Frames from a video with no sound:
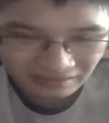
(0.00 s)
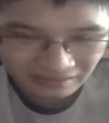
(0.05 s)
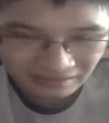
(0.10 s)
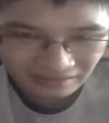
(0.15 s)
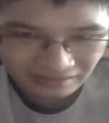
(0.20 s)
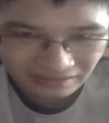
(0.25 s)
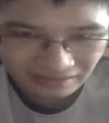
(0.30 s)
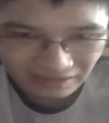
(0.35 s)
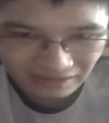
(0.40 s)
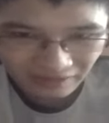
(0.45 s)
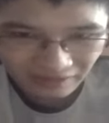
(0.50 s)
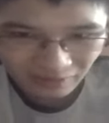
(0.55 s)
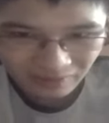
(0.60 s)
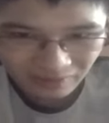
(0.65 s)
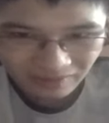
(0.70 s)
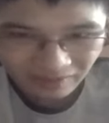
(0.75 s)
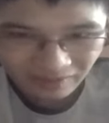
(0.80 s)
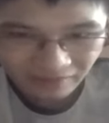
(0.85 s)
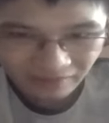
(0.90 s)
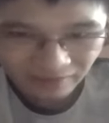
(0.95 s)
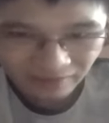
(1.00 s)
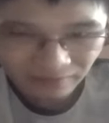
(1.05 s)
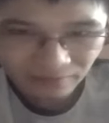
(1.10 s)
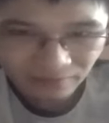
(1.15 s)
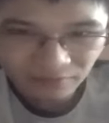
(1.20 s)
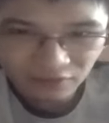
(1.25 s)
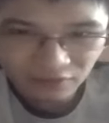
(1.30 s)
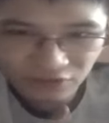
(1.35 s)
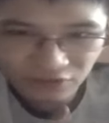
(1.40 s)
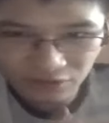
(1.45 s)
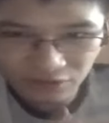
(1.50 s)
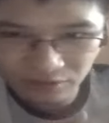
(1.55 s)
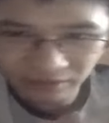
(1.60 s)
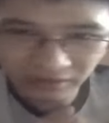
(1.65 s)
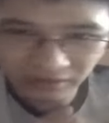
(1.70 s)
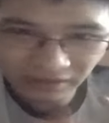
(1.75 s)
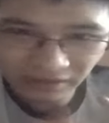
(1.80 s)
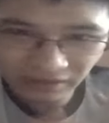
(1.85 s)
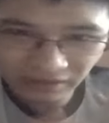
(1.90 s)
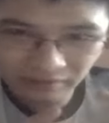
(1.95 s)
like
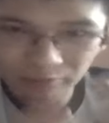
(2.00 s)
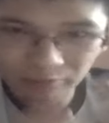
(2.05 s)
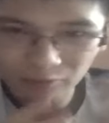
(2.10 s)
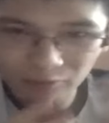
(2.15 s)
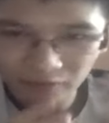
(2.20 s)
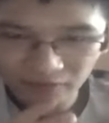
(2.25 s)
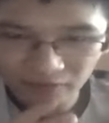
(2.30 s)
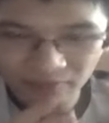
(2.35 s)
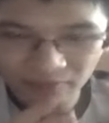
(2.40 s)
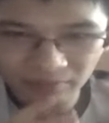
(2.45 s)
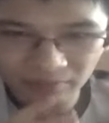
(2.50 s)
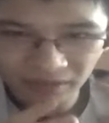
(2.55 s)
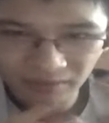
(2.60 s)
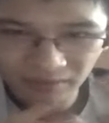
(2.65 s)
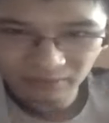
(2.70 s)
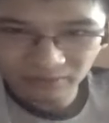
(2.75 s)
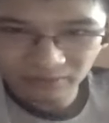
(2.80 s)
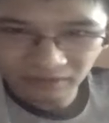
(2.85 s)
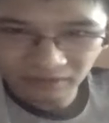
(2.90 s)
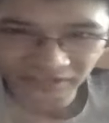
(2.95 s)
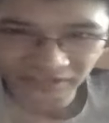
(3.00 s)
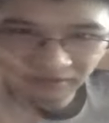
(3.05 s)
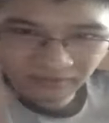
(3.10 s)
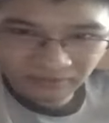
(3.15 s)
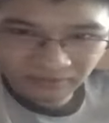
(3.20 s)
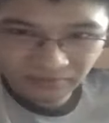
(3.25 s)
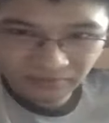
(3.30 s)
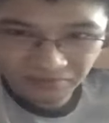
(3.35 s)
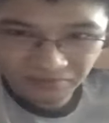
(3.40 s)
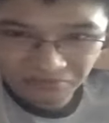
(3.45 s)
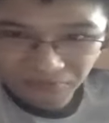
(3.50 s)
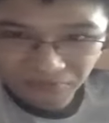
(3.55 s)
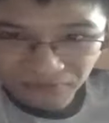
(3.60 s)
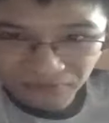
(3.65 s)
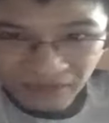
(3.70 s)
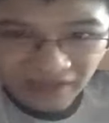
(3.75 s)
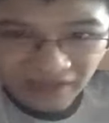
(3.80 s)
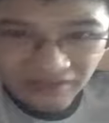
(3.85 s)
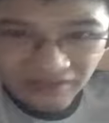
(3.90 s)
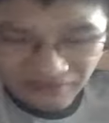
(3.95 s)
visually with people, like
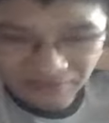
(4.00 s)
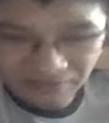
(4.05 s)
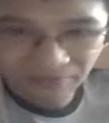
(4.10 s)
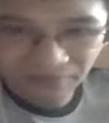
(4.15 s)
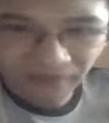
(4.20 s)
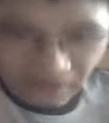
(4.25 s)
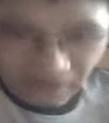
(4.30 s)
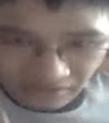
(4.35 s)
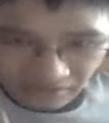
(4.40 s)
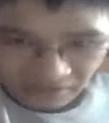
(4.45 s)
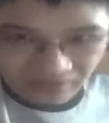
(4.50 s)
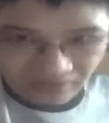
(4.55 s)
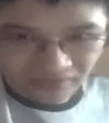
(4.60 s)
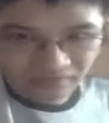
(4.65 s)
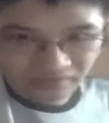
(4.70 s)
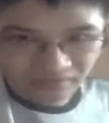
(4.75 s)
face to face,